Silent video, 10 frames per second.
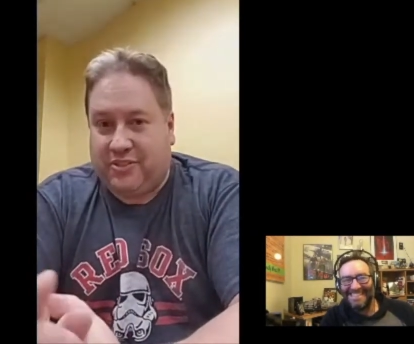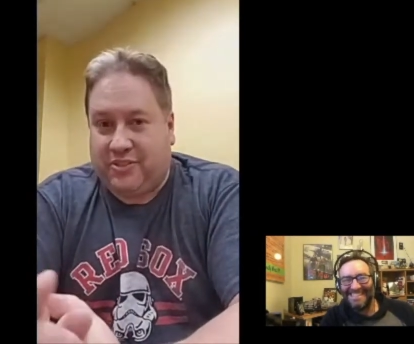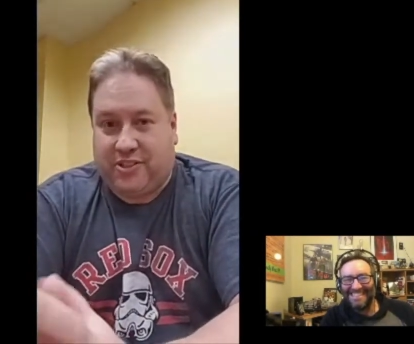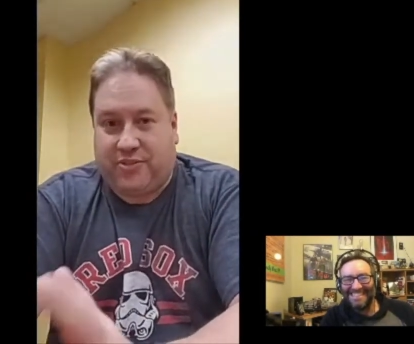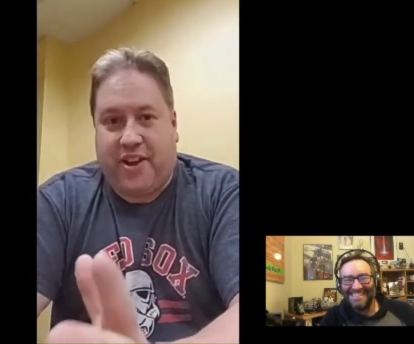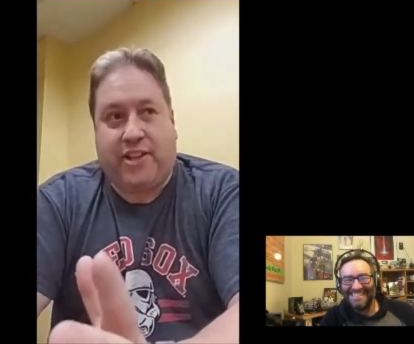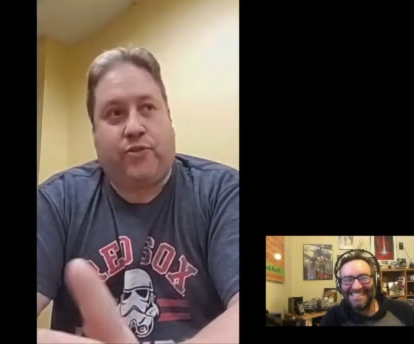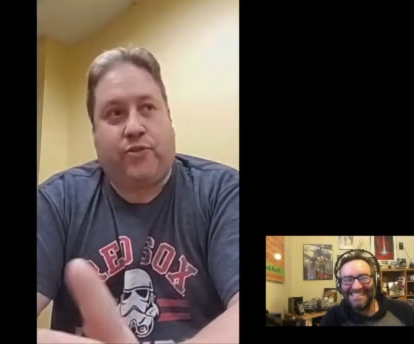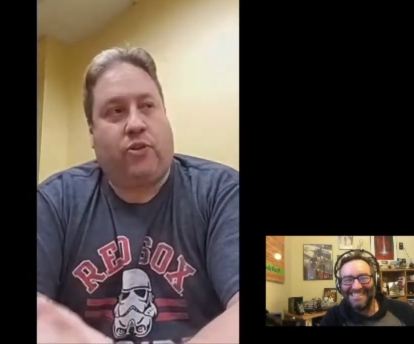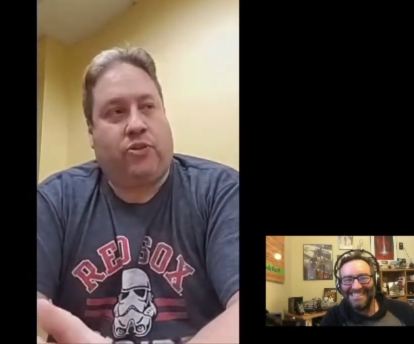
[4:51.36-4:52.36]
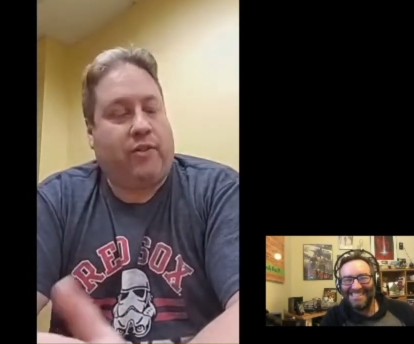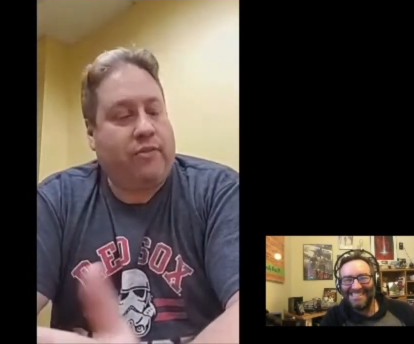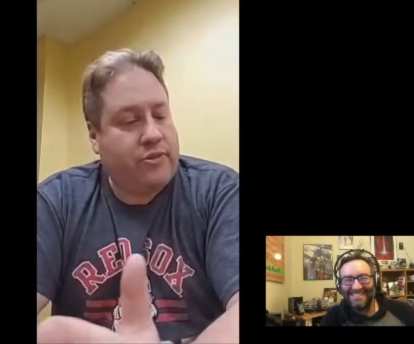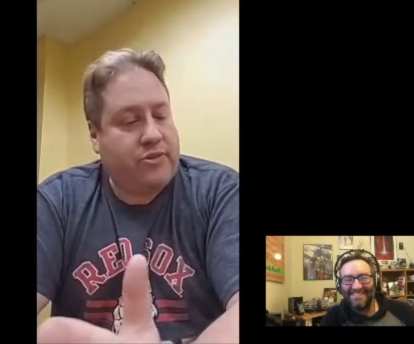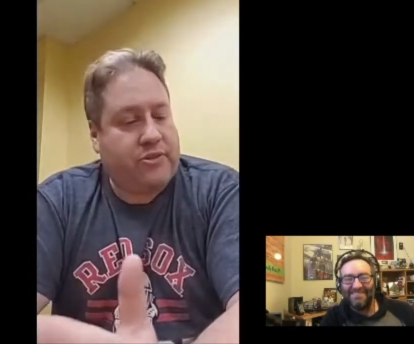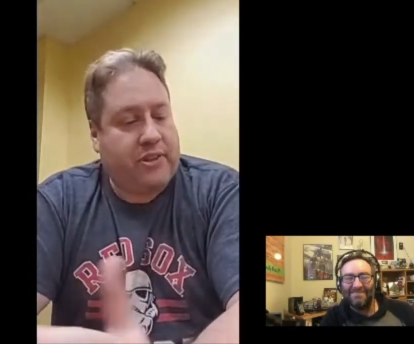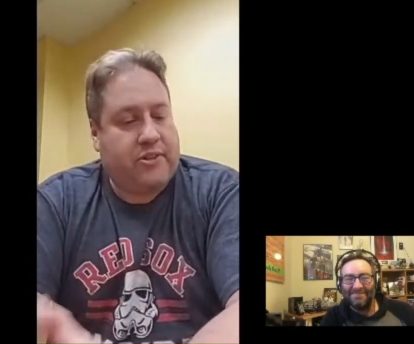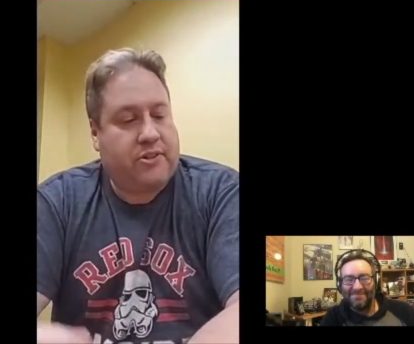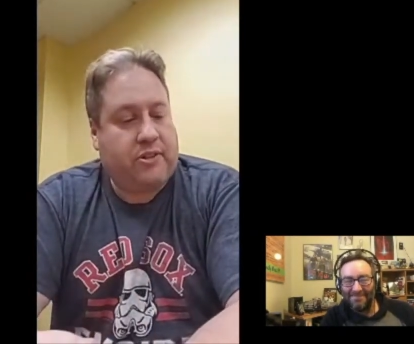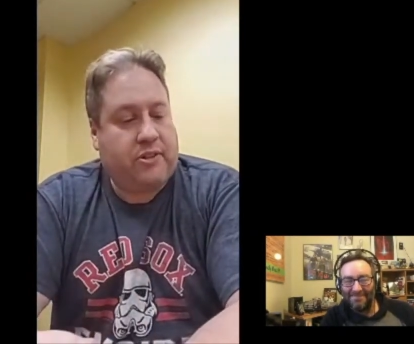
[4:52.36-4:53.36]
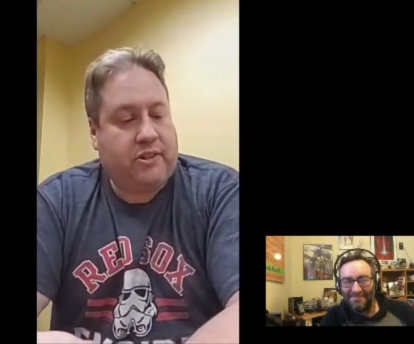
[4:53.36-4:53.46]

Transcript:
Speaker 1: There's fans of all levels. There's